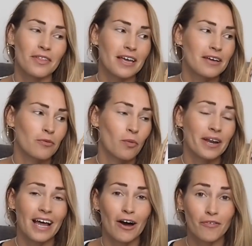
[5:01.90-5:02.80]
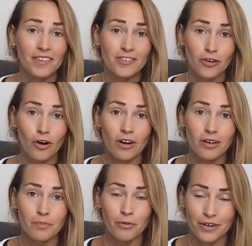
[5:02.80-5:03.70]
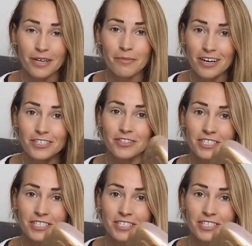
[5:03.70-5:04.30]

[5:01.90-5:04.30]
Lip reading: they went out of stock pretty much